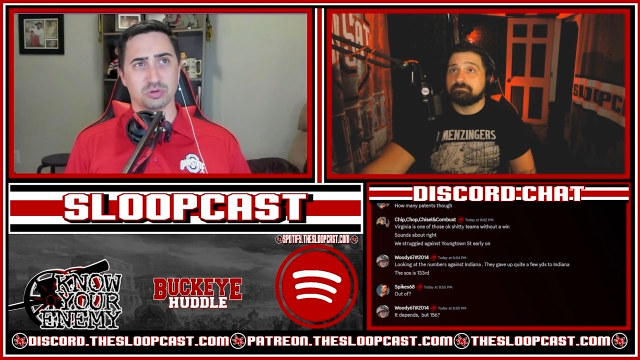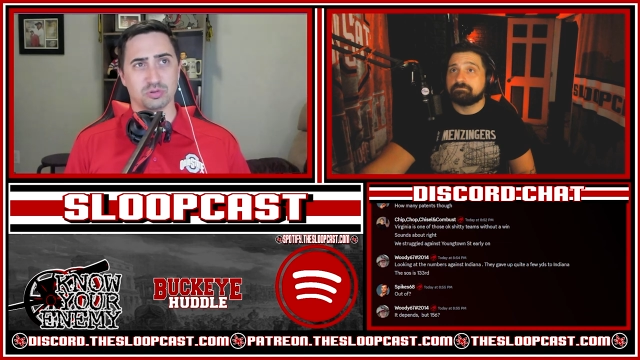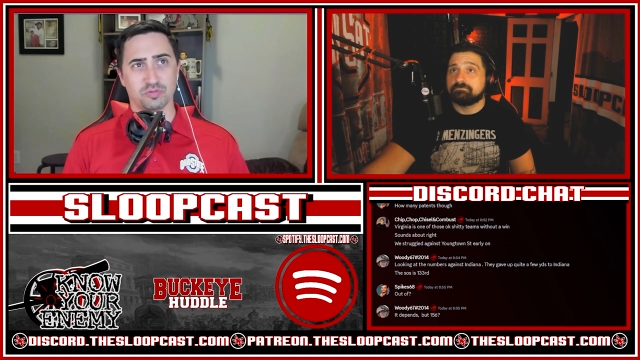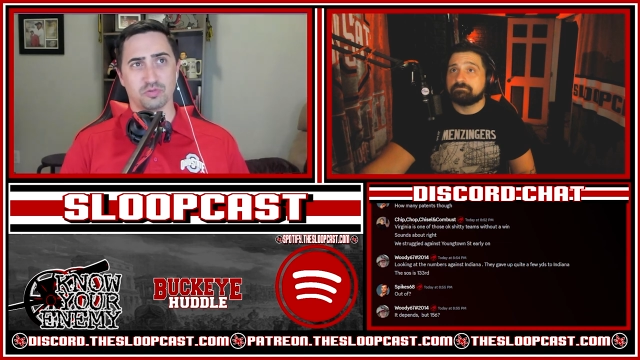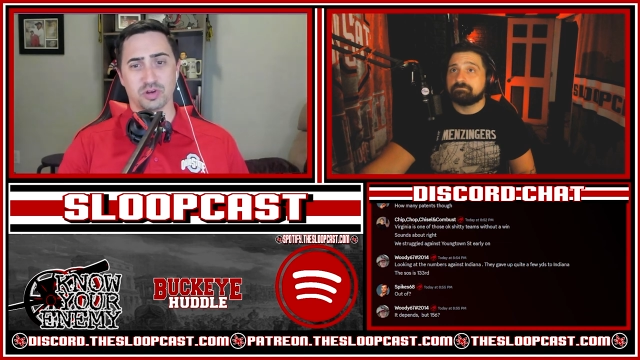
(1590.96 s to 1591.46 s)
Speaker 1: He's not a
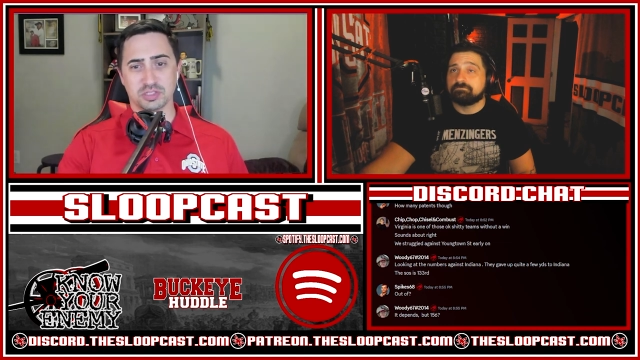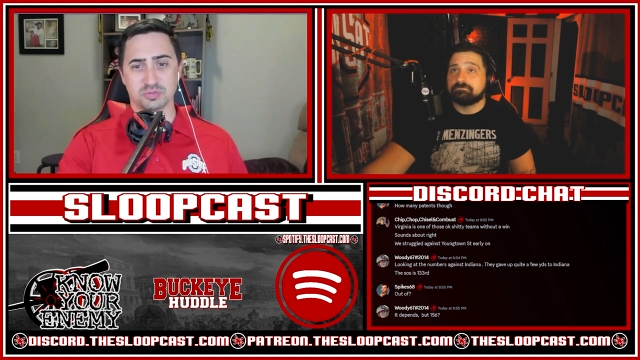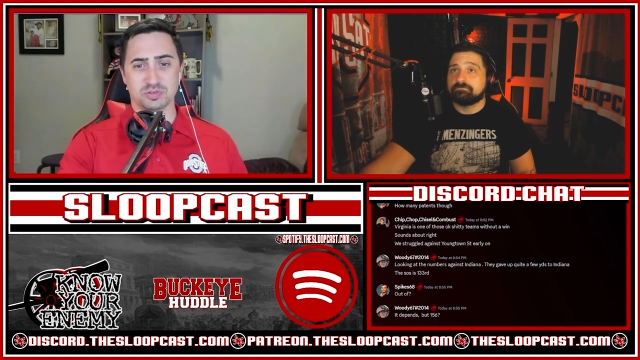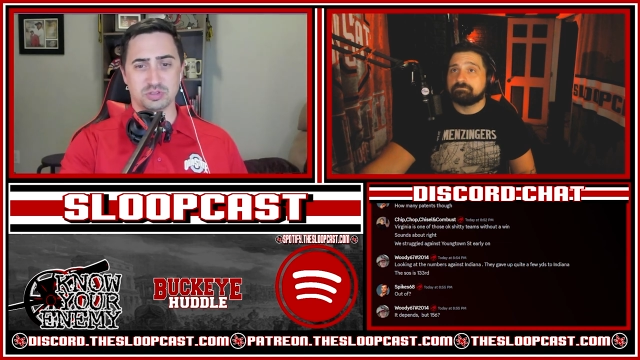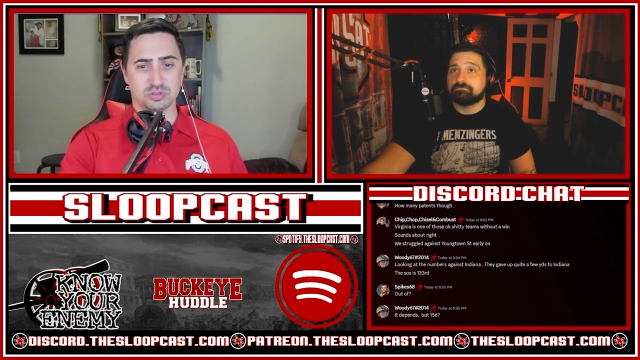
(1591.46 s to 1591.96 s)
true
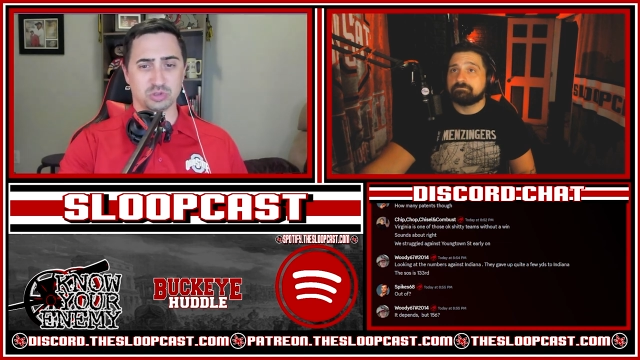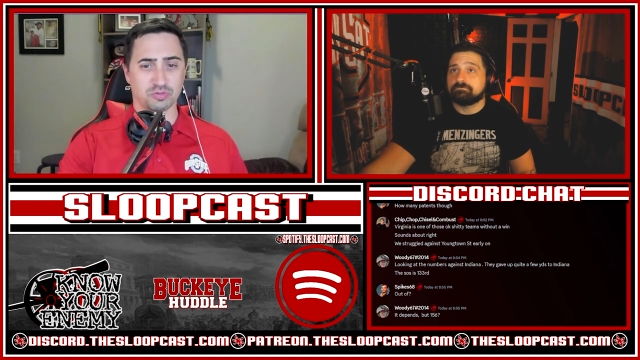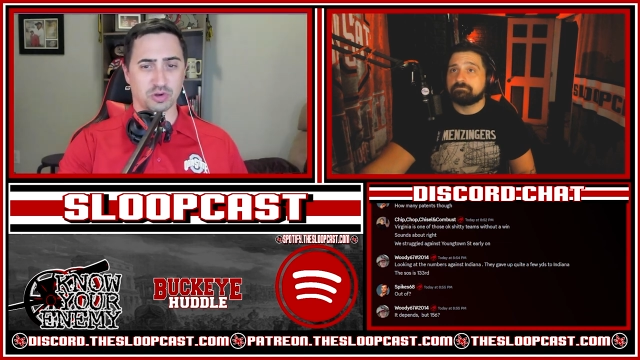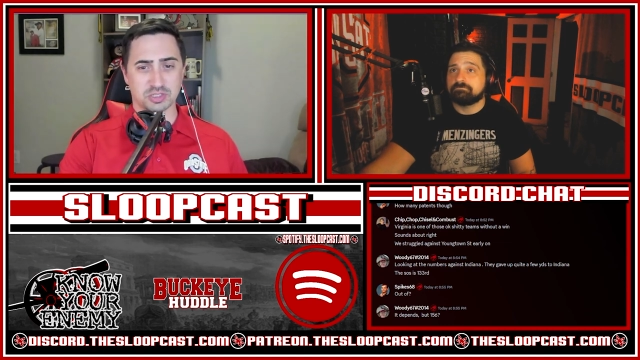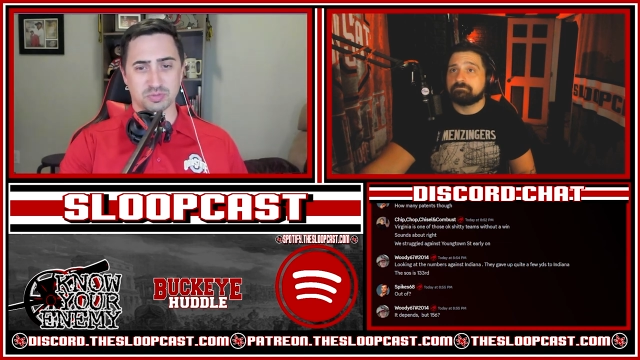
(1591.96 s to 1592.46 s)
fresh,
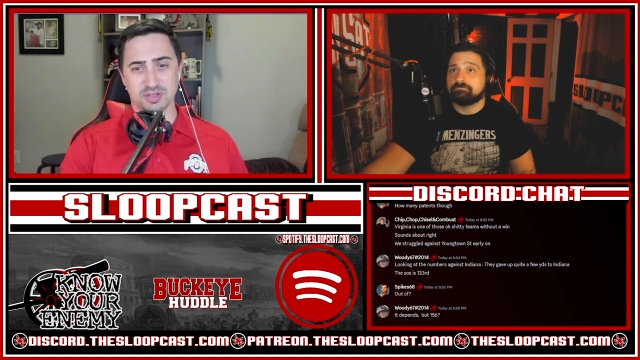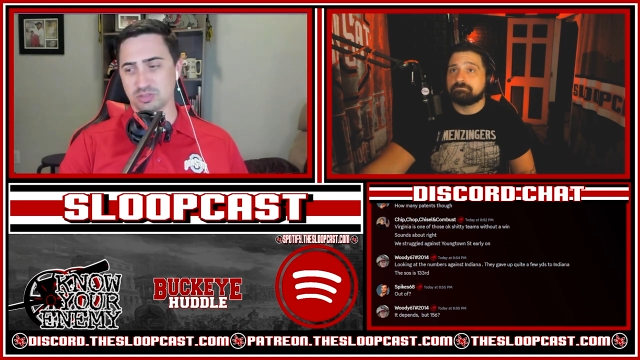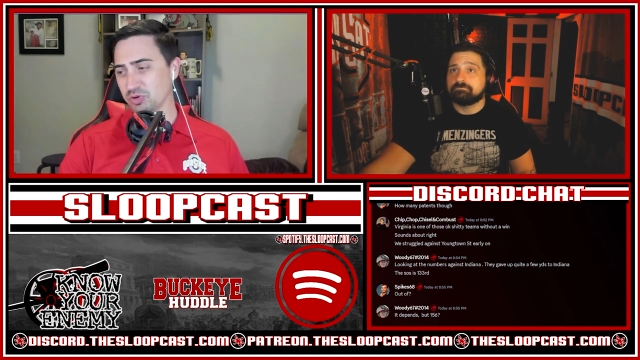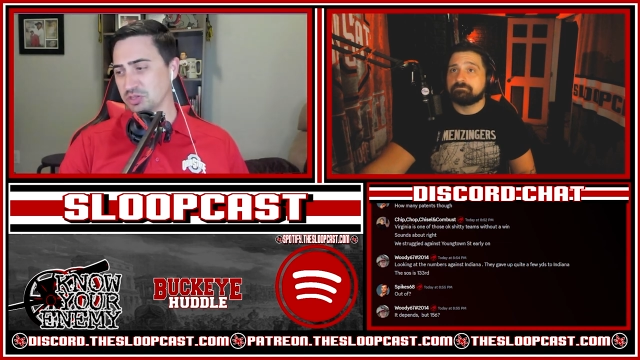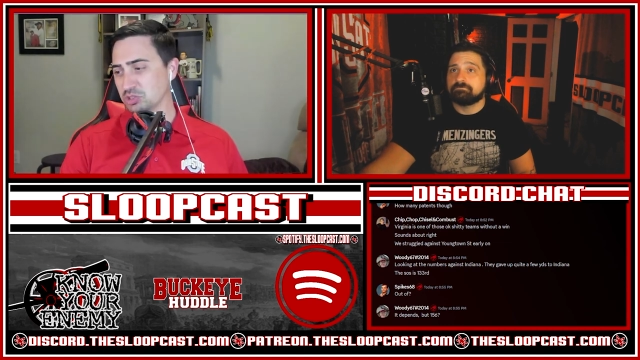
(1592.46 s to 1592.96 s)
true
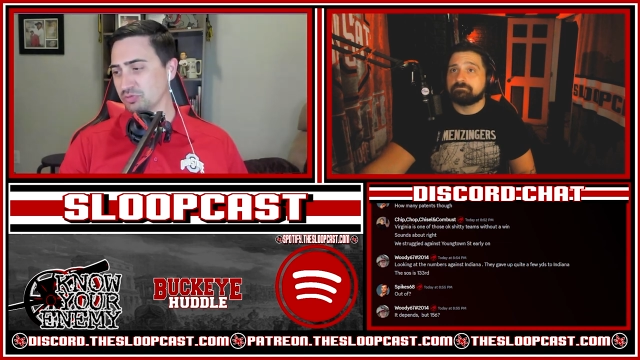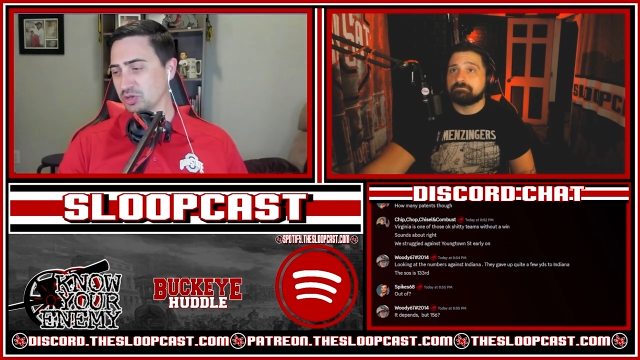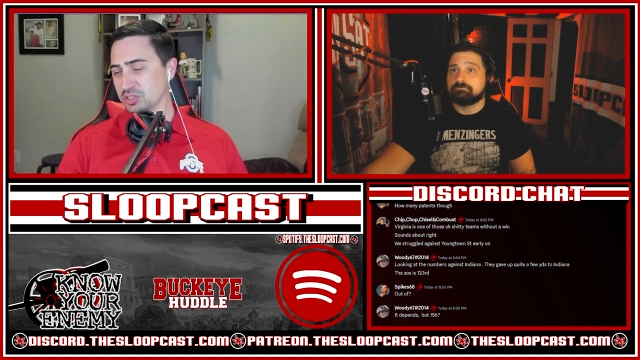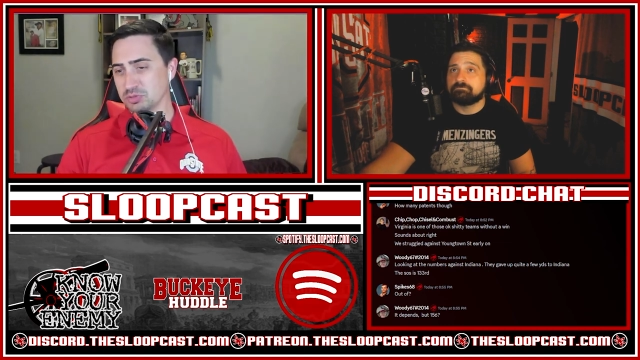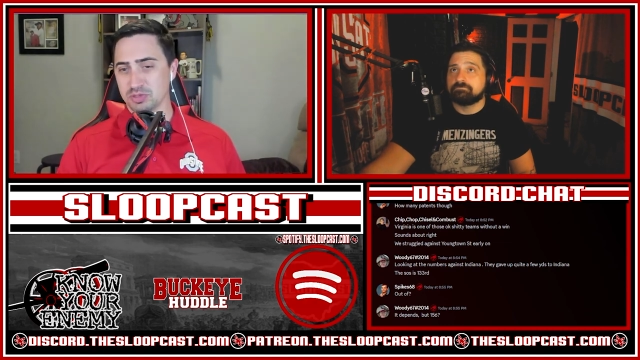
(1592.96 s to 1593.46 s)
freshman. He's a
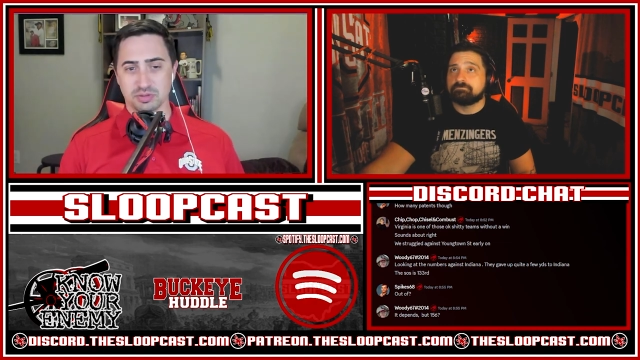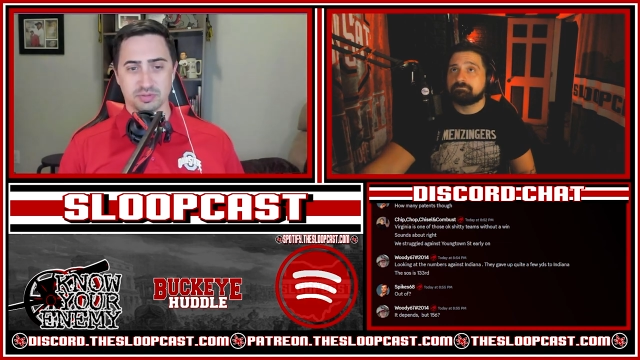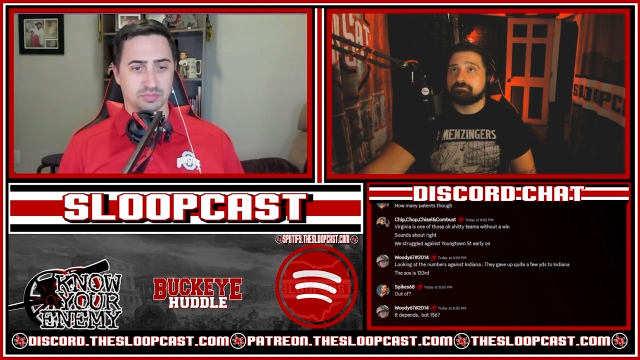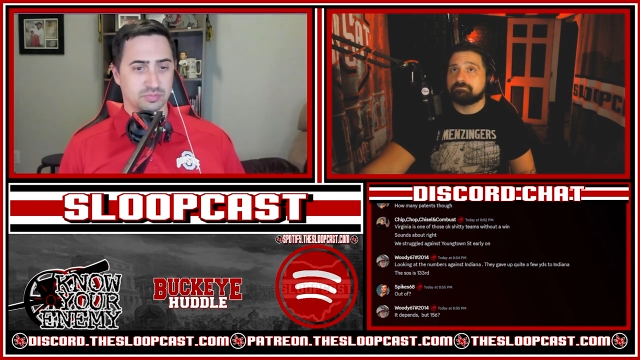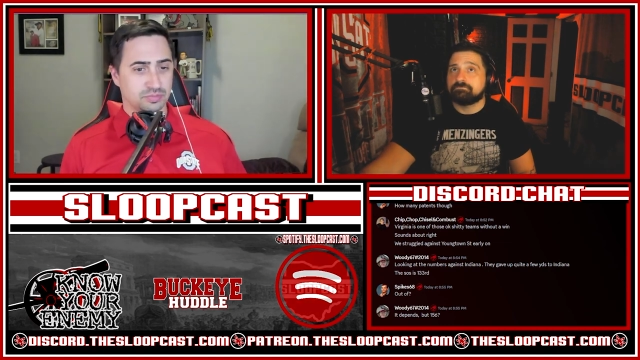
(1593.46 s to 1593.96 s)
redshirt
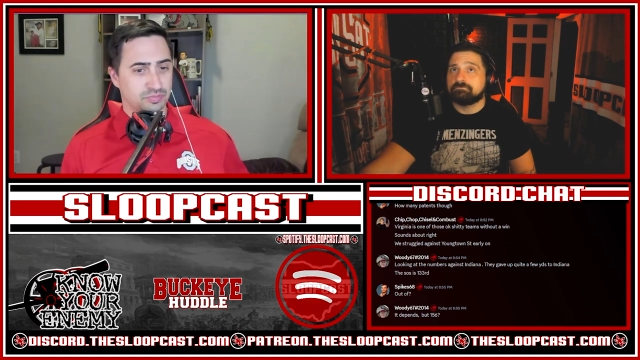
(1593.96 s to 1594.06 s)
freshman.